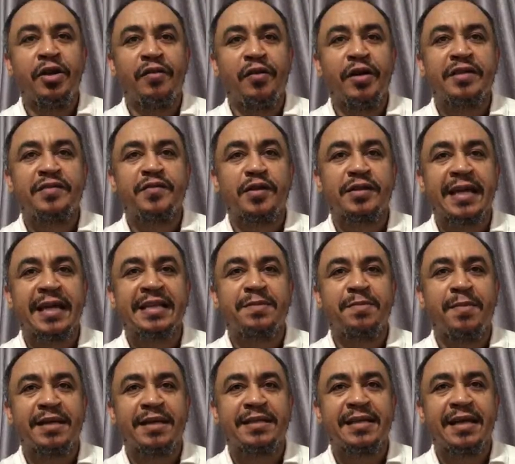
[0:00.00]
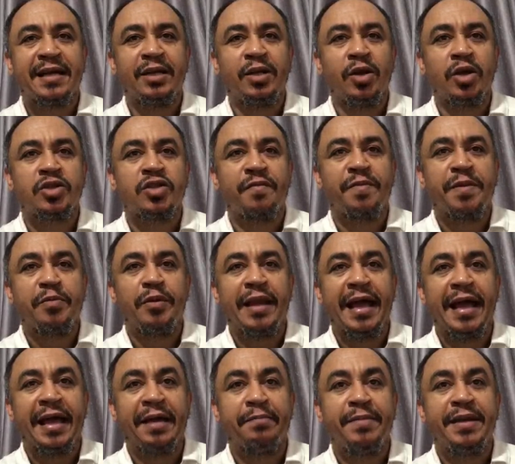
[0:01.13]
Lend your voice for SARS matter. Lots
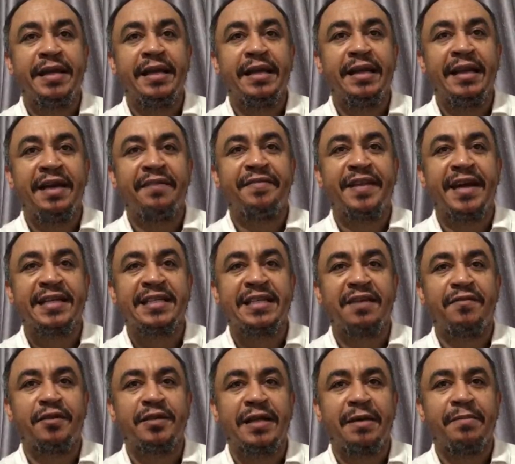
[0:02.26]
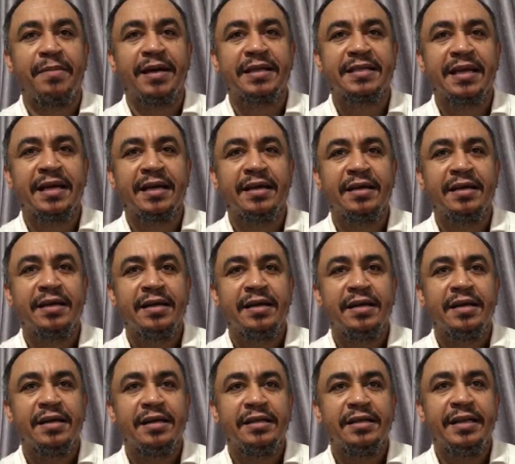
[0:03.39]
of people like me left Niger for that matter.
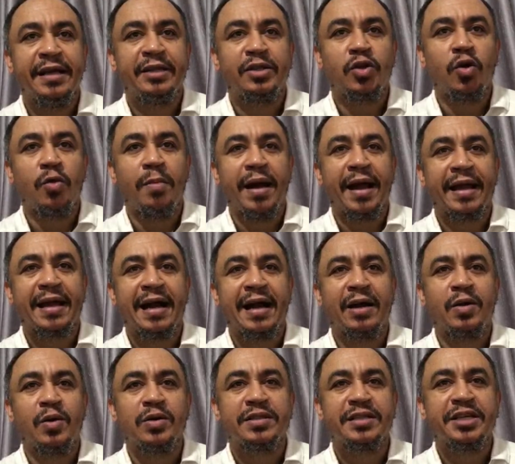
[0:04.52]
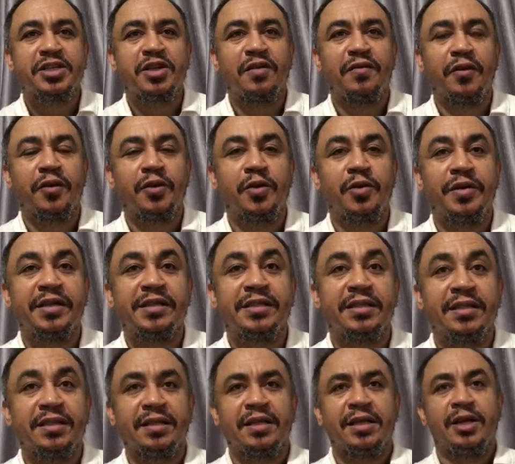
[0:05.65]
They told my car go station for no reason.
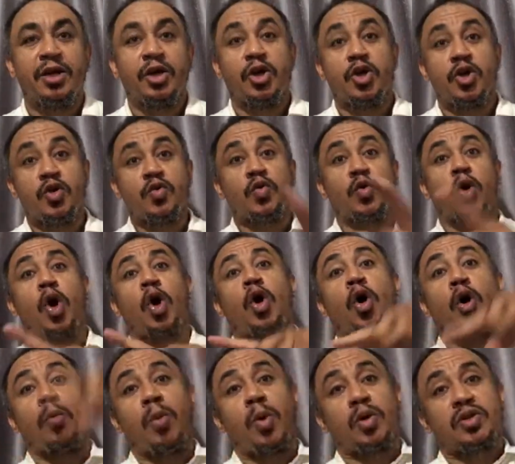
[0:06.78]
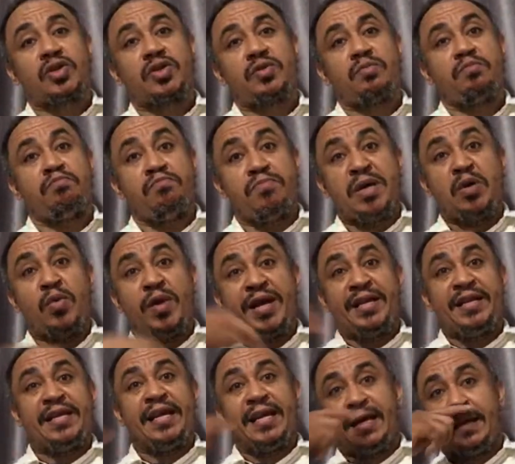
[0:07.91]
You can't come out. Me wait
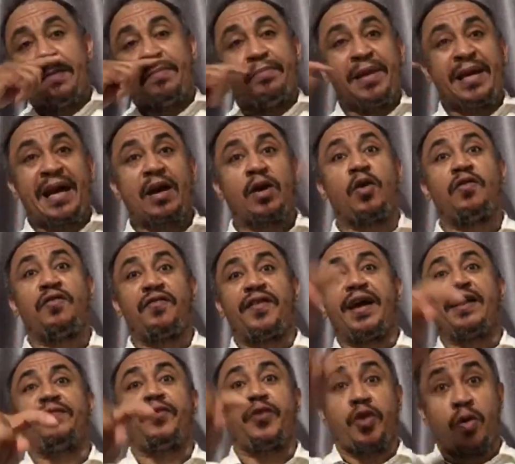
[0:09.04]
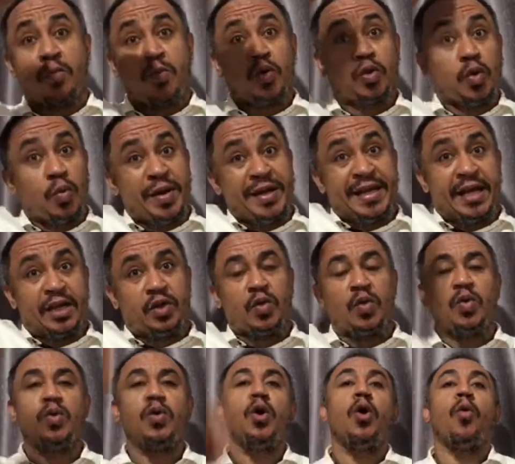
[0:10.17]
day. Make I come fight for your motor with there too.
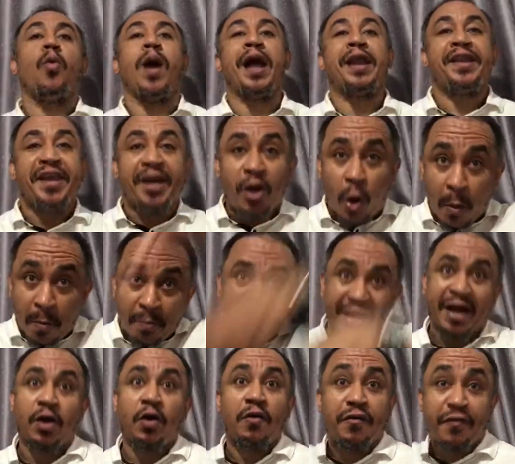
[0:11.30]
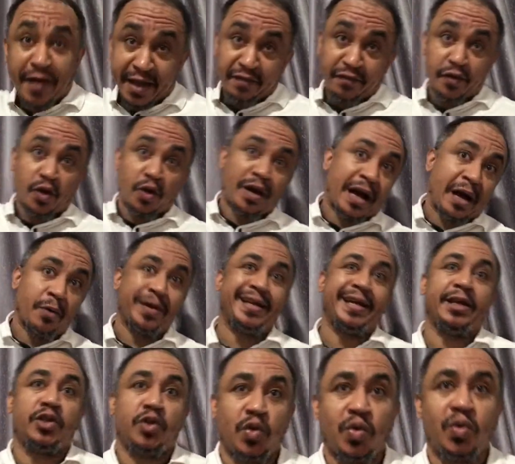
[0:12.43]
One day come back, come fight for your car with there
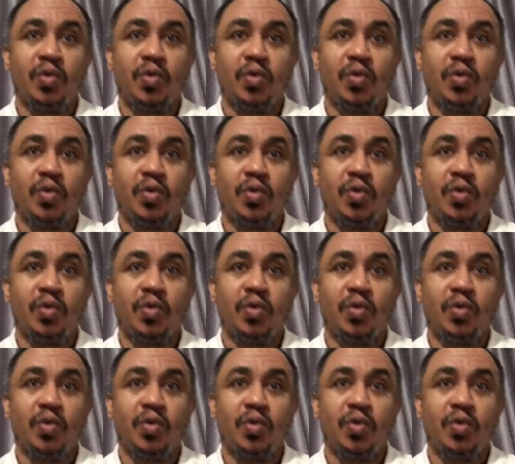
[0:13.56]
too.